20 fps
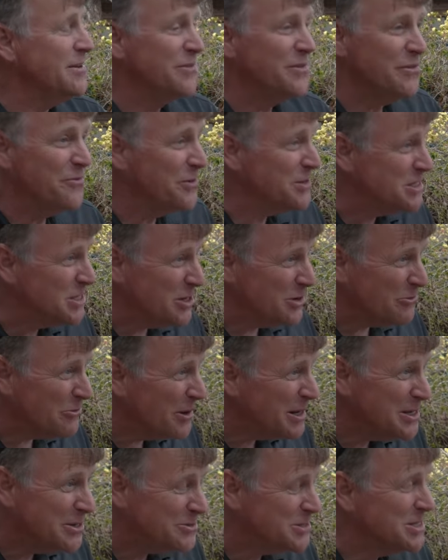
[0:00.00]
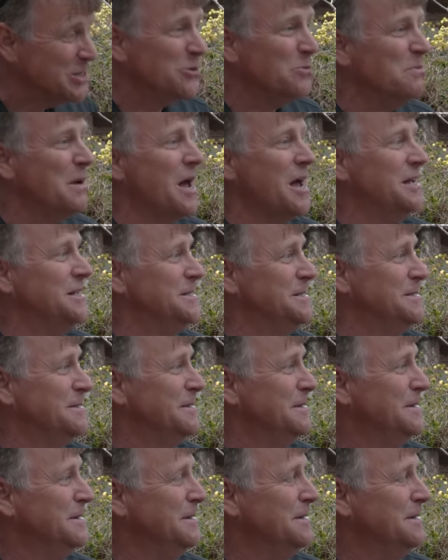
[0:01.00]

even if it's in a windowsill box